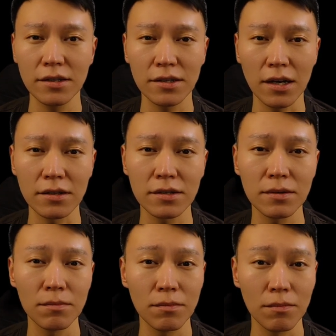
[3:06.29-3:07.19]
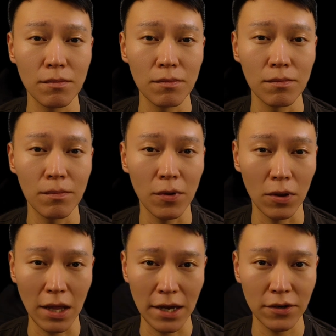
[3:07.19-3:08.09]
sounds
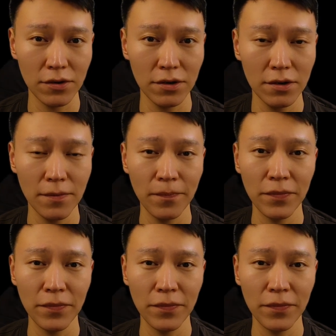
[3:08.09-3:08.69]
politer,